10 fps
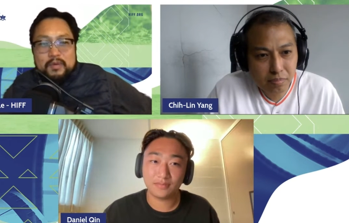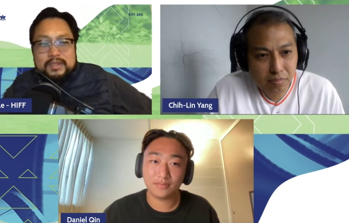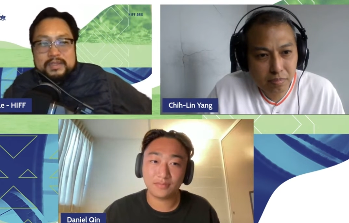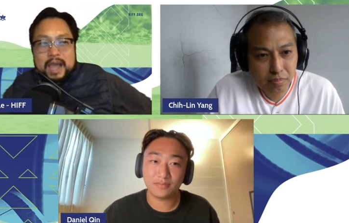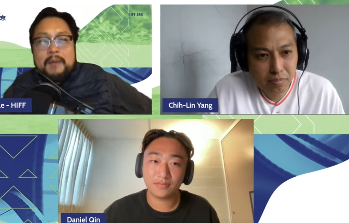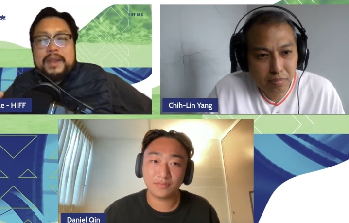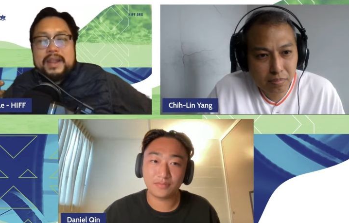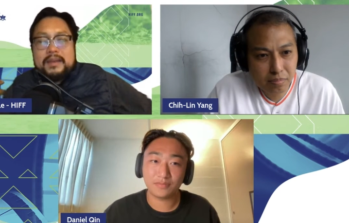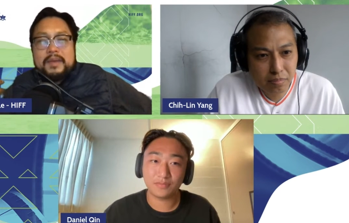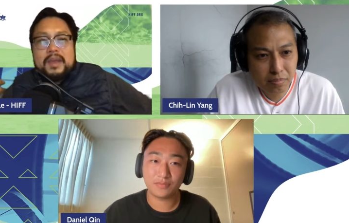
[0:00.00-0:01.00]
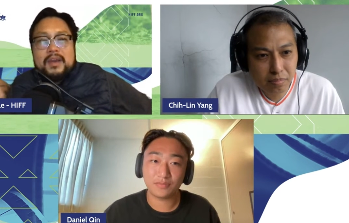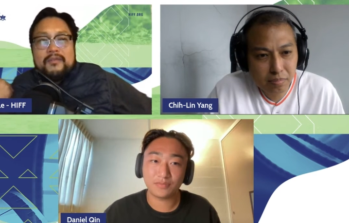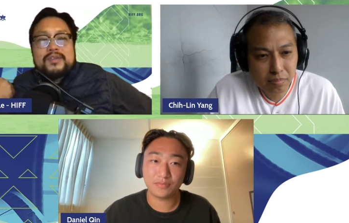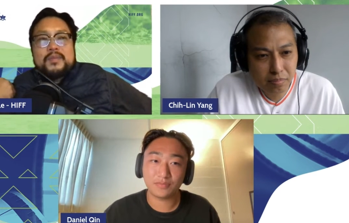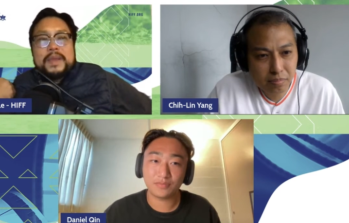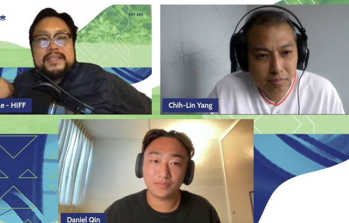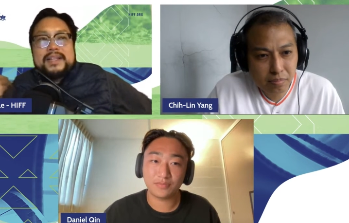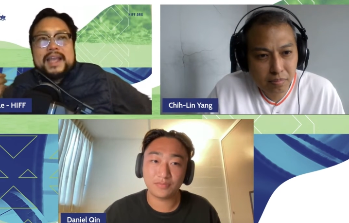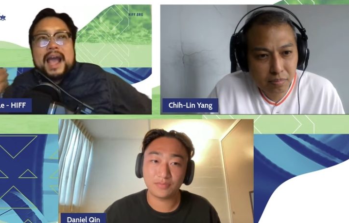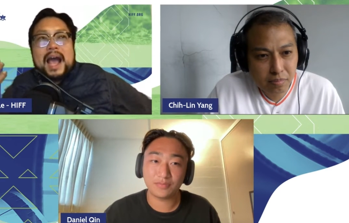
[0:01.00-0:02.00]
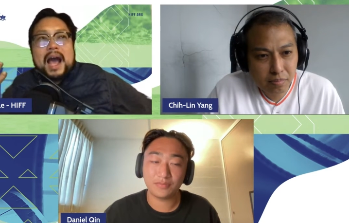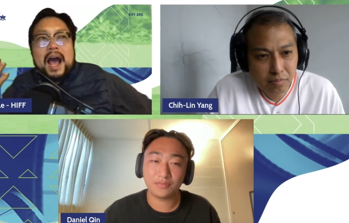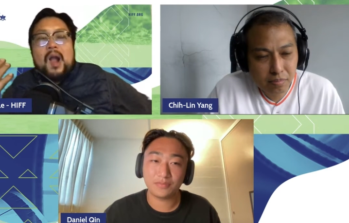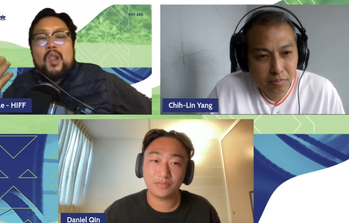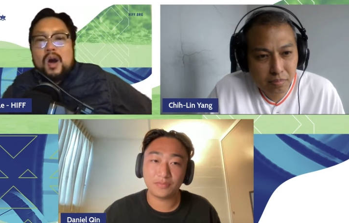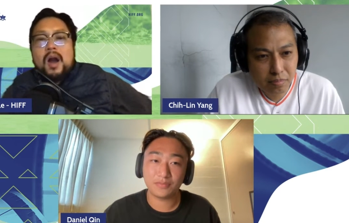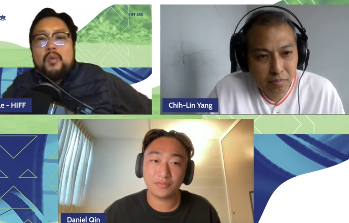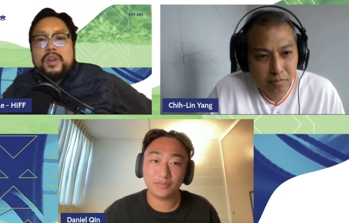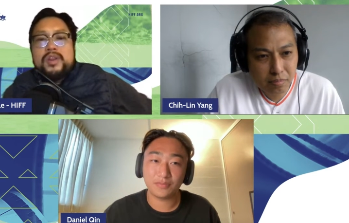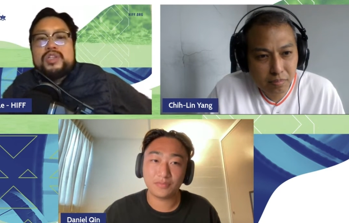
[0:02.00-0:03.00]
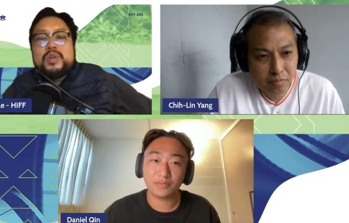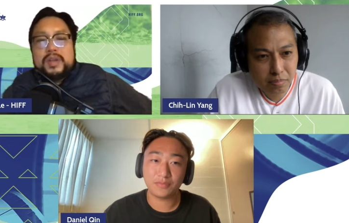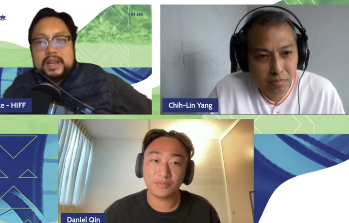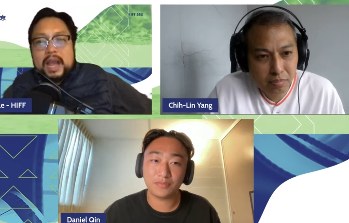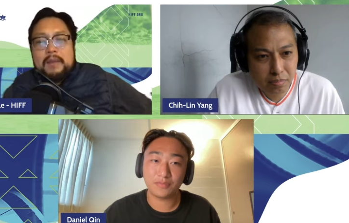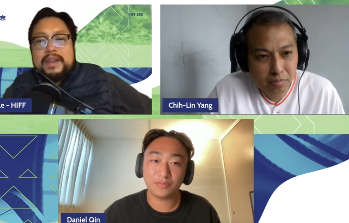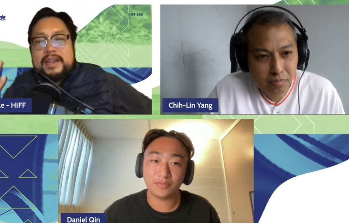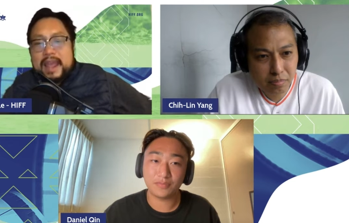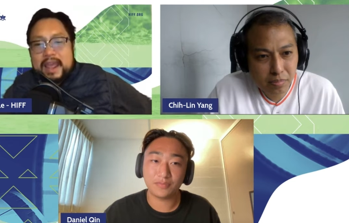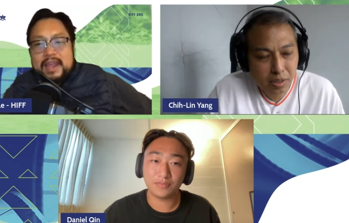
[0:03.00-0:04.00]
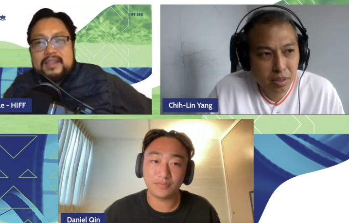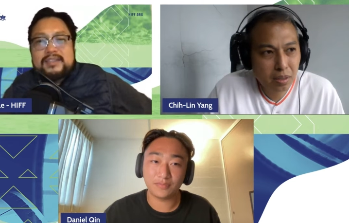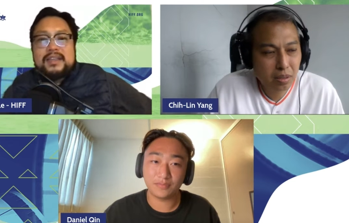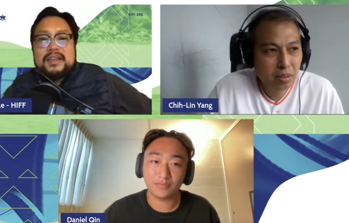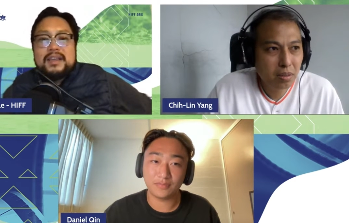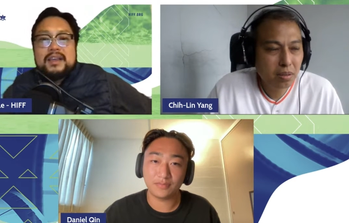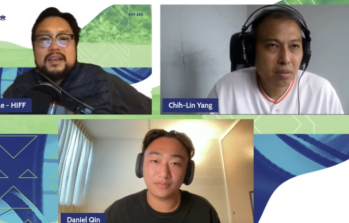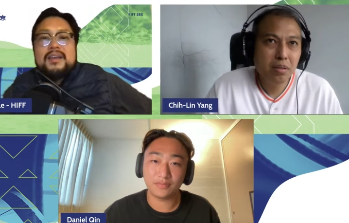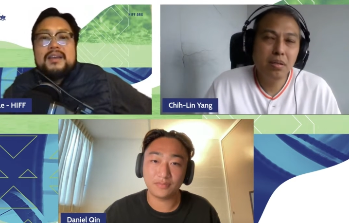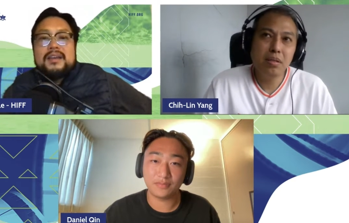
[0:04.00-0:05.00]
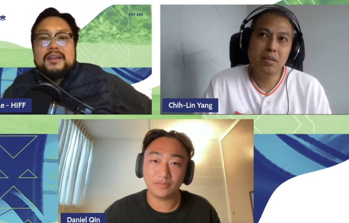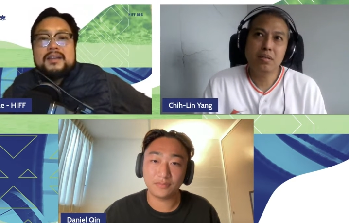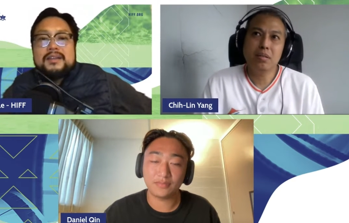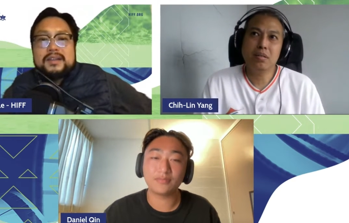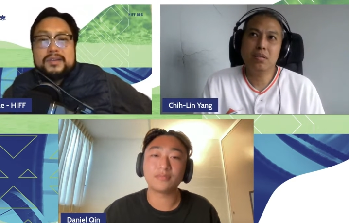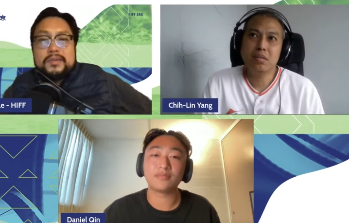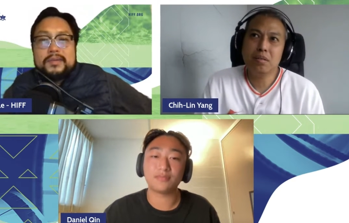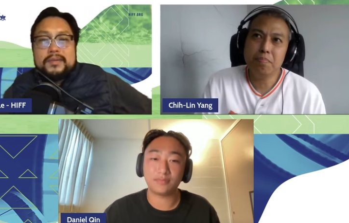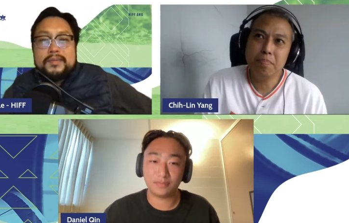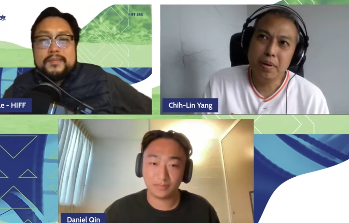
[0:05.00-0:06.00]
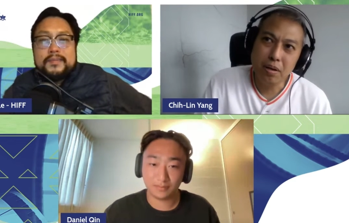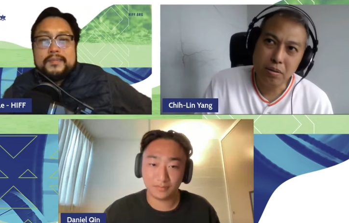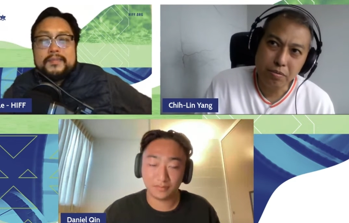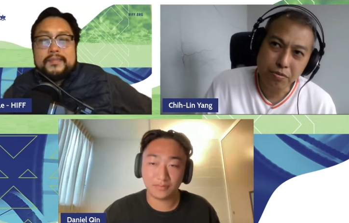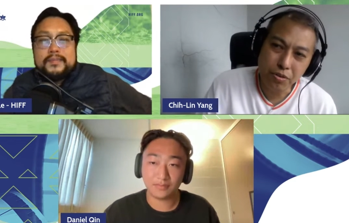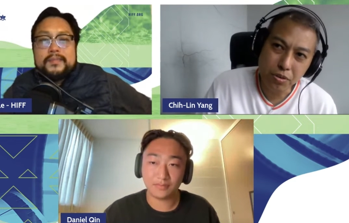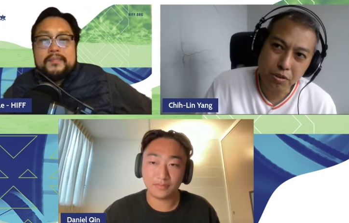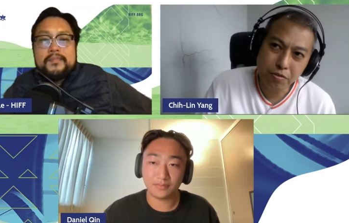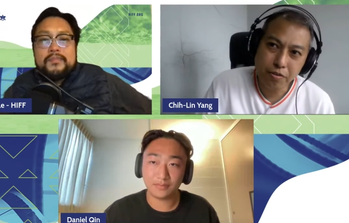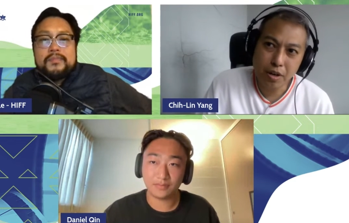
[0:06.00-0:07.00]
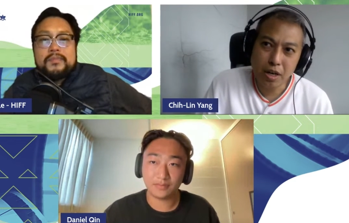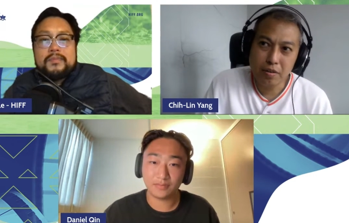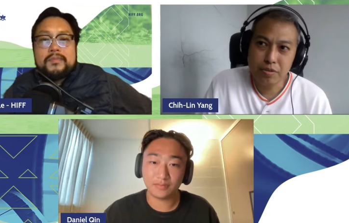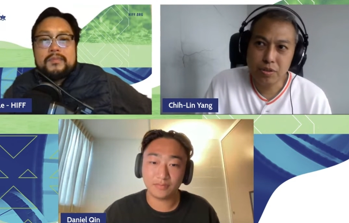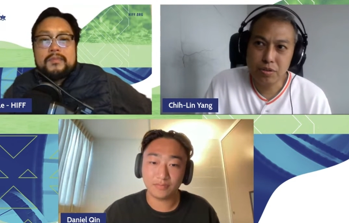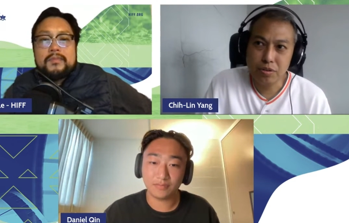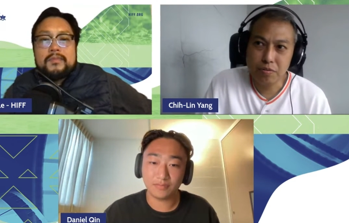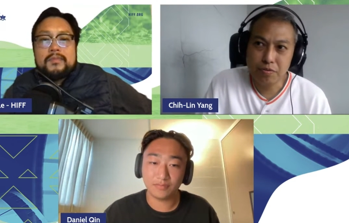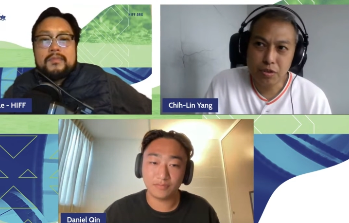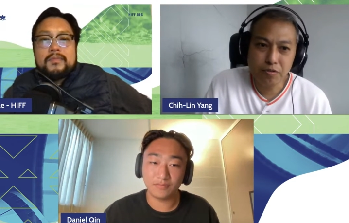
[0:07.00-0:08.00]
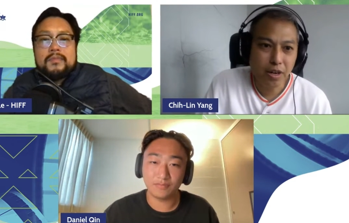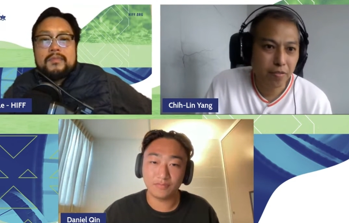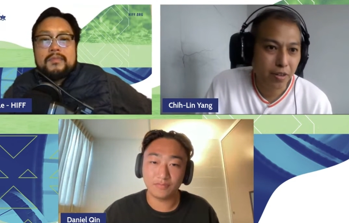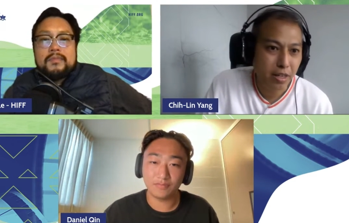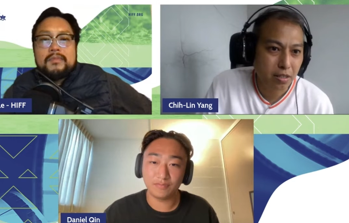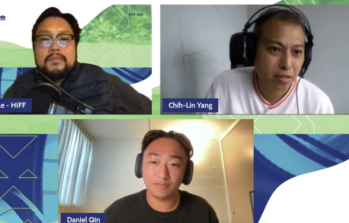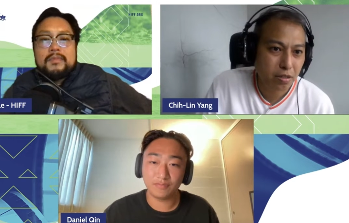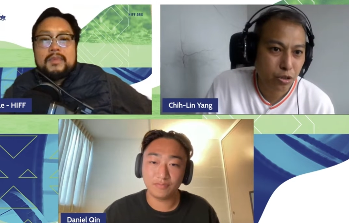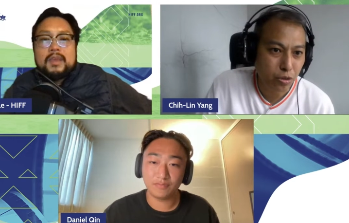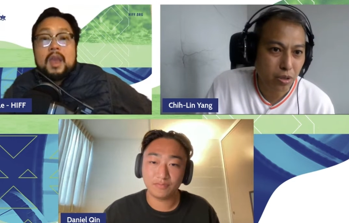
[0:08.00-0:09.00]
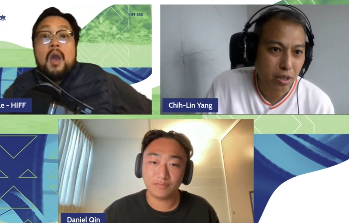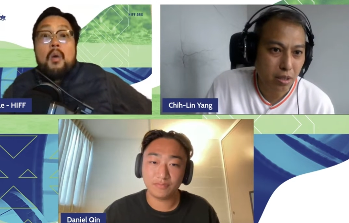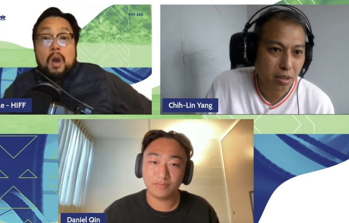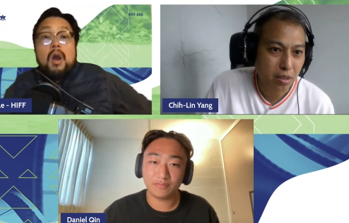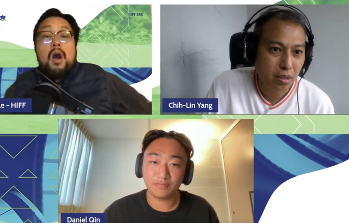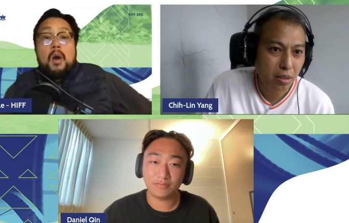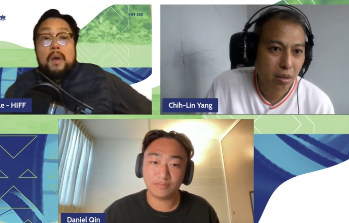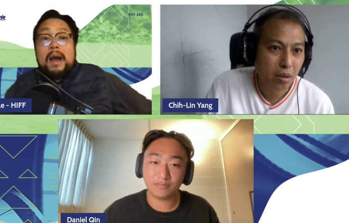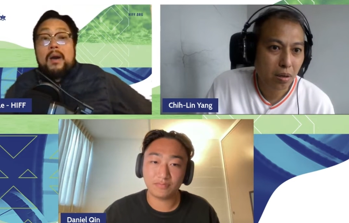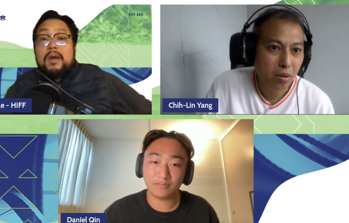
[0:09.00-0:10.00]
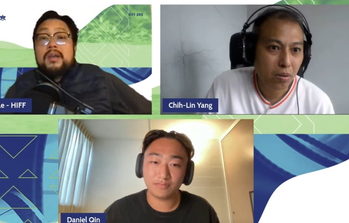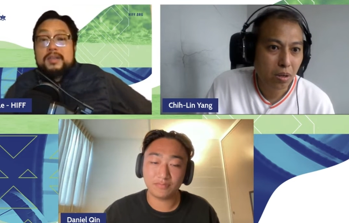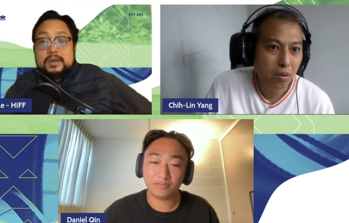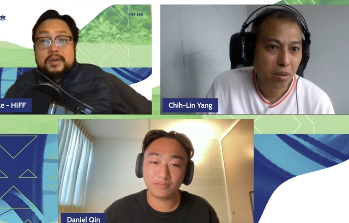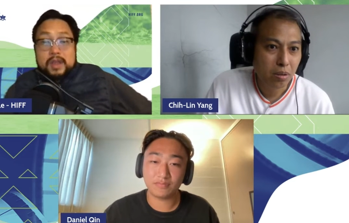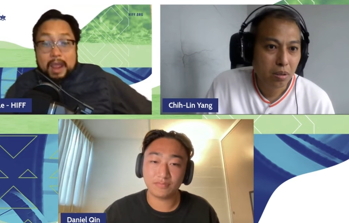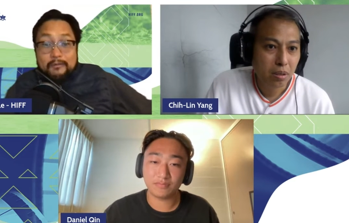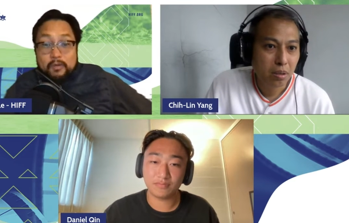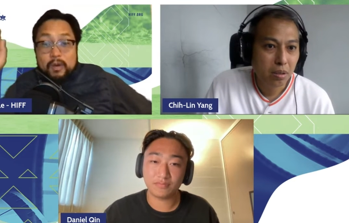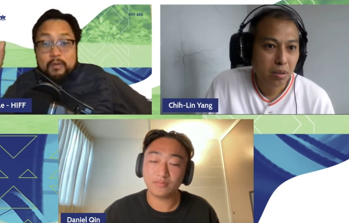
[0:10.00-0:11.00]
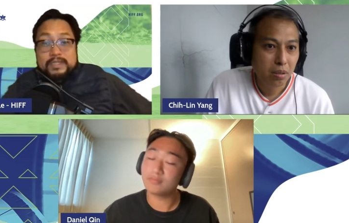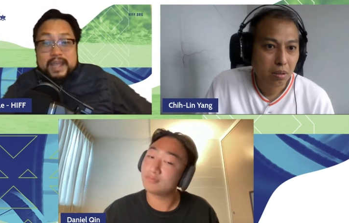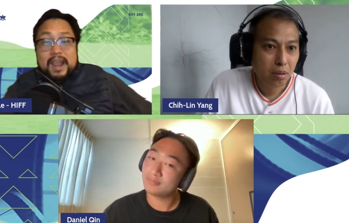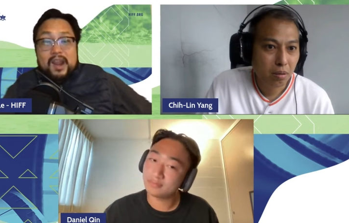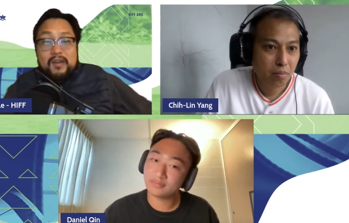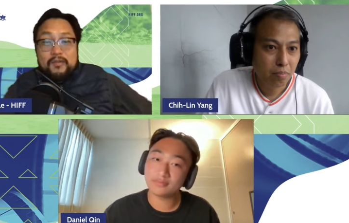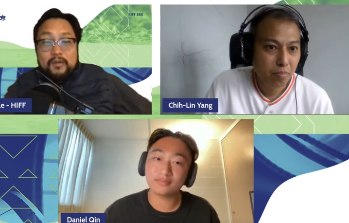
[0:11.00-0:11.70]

Speaker 1: was how many? So basically, how long were you shooting? How many days? It's
Speaker 2: about forty-five to forty-five days shooting.
Speaker 1: Oh wow! So everyone was there for